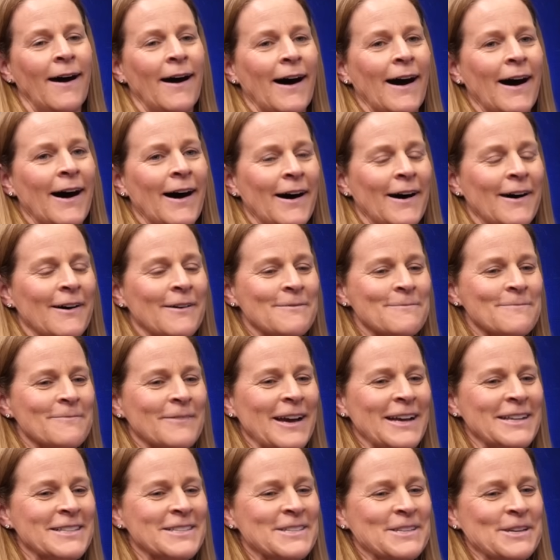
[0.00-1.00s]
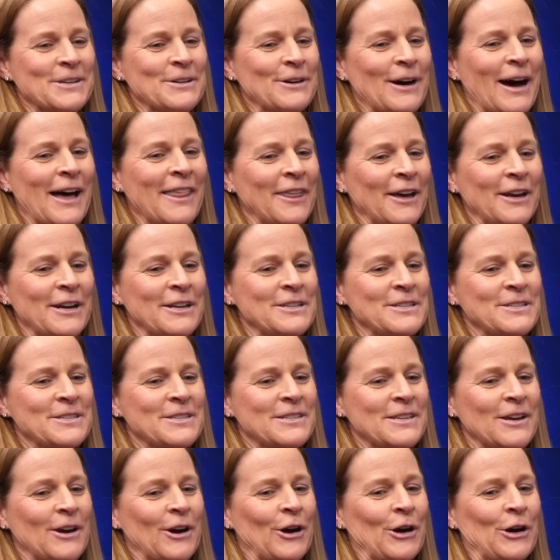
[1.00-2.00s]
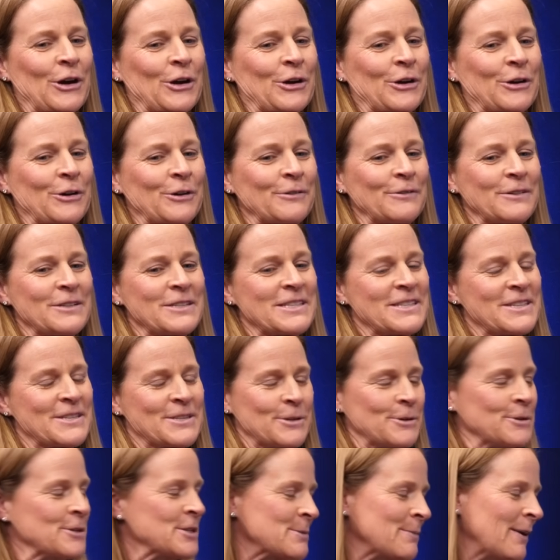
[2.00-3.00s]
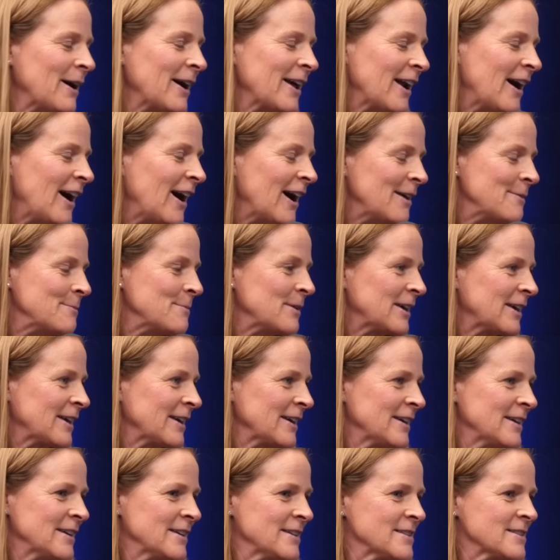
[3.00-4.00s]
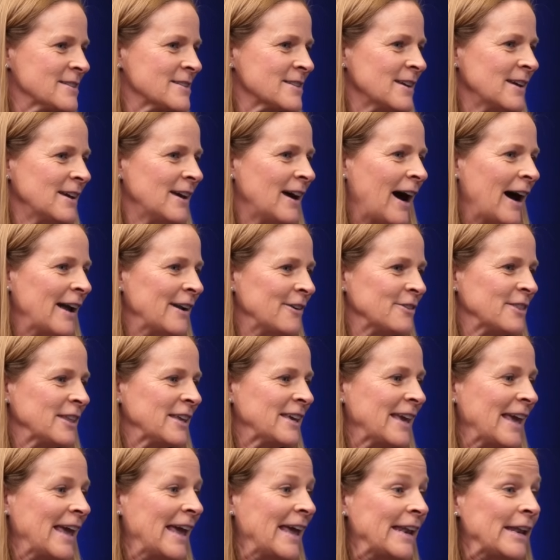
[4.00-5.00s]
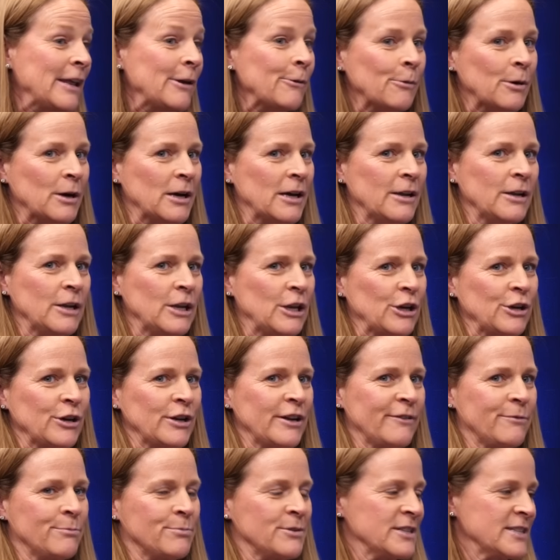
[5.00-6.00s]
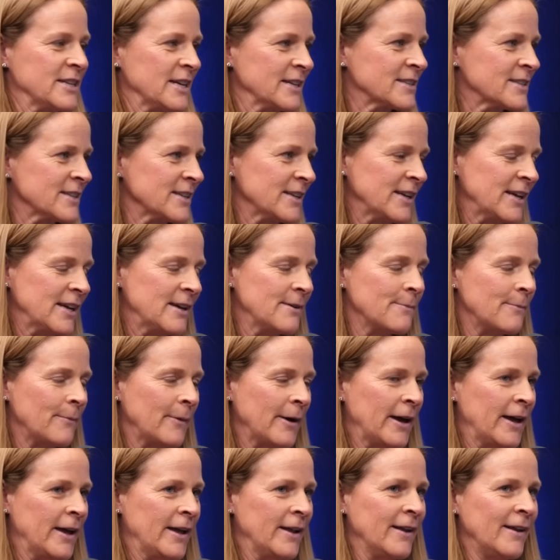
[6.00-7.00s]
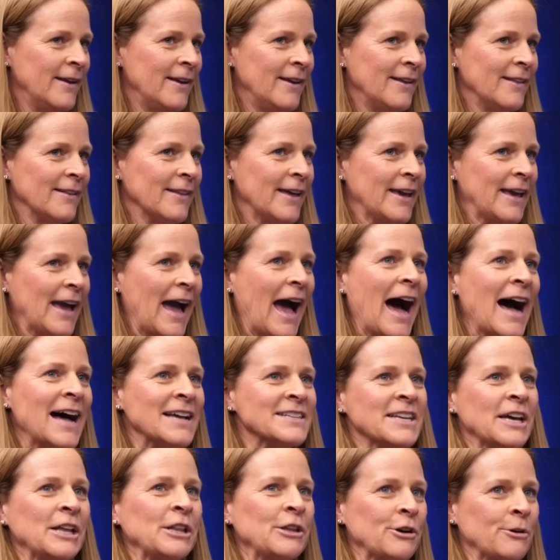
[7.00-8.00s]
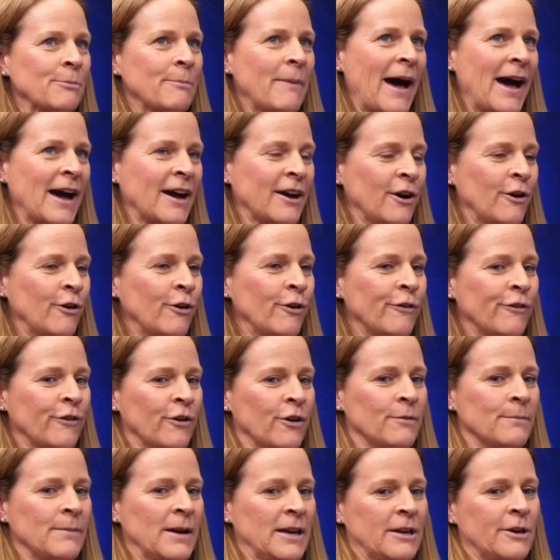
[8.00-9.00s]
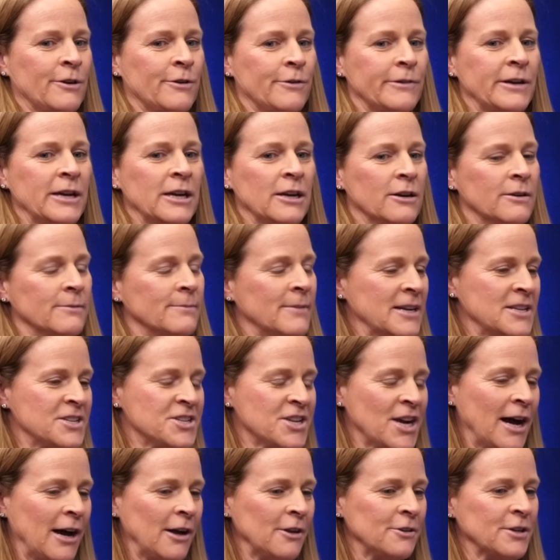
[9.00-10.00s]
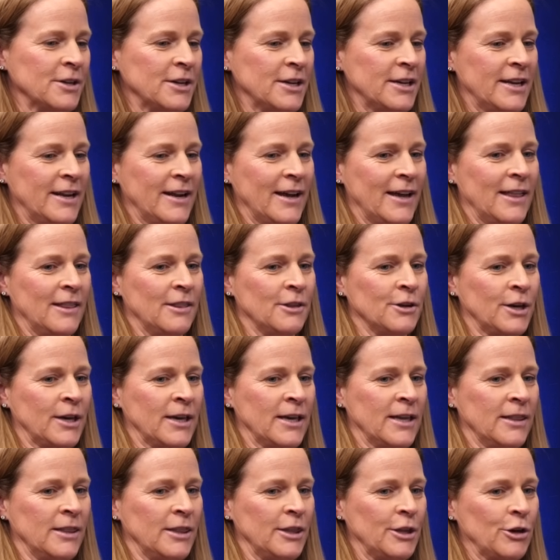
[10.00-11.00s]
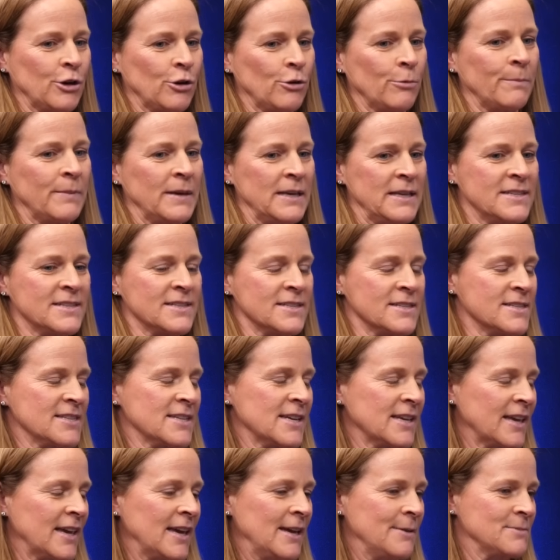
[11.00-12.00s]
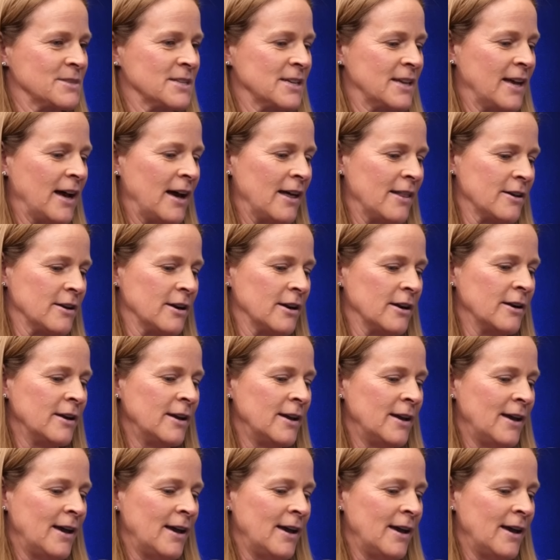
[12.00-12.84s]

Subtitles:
And so I thought his article was so spot on because I don't think anyone could have predicted it. But like, as I look back over my career, my childhood, I look at little pieces that came together